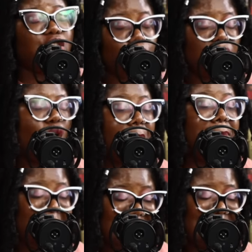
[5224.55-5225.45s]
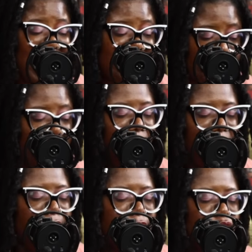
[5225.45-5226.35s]
She was committed
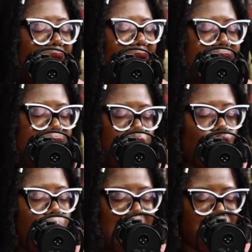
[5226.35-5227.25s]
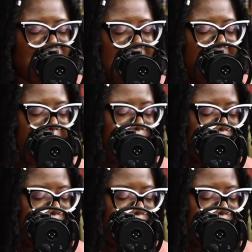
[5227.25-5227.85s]
to getting the scoop. And I was just like,